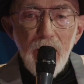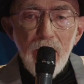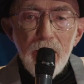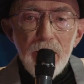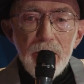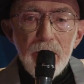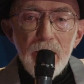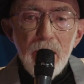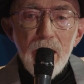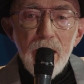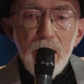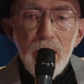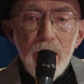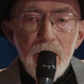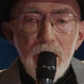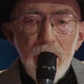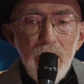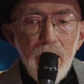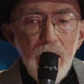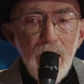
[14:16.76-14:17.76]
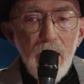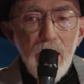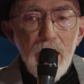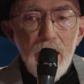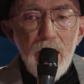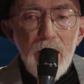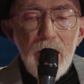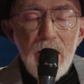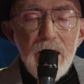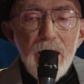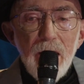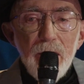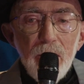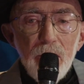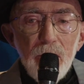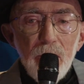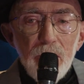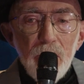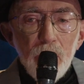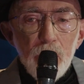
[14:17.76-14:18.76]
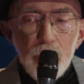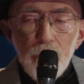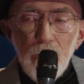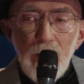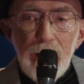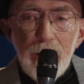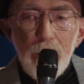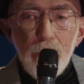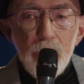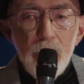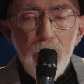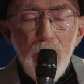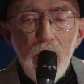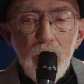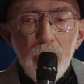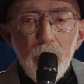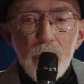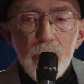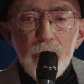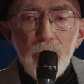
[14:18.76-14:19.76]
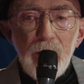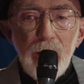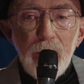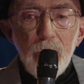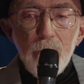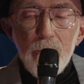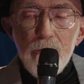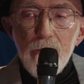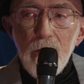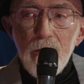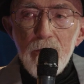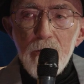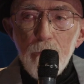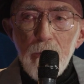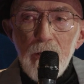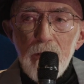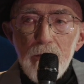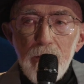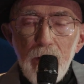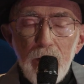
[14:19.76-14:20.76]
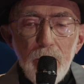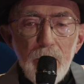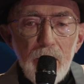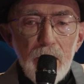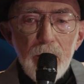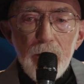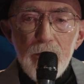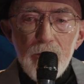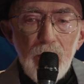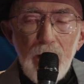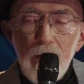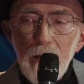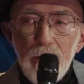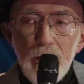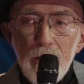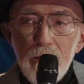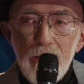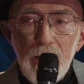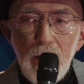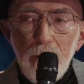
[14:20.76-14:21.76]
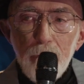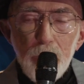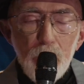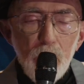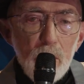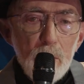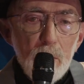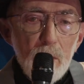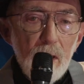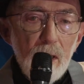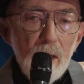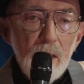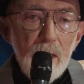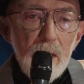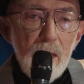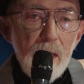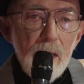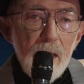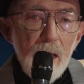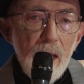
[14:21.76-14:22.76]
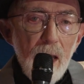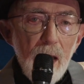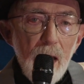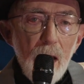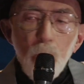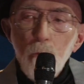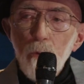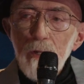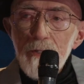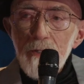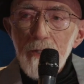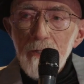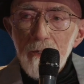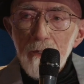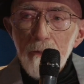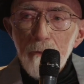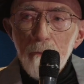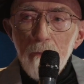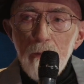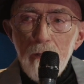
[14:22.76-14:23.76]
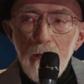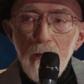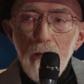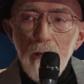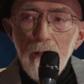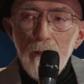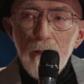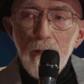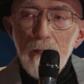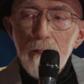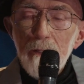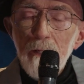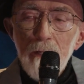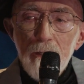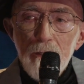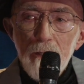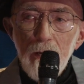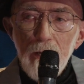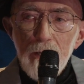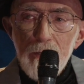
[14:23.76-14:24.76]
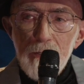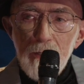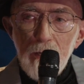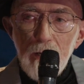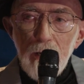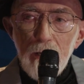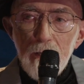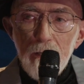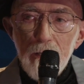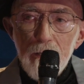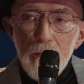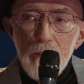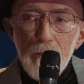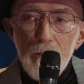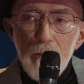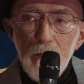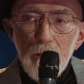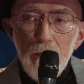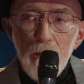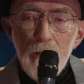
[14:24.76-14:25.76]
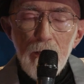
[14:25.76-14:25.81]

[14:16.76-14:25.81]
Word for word: And on those value judgments, I think scientists have no more wisdom than non-scientists.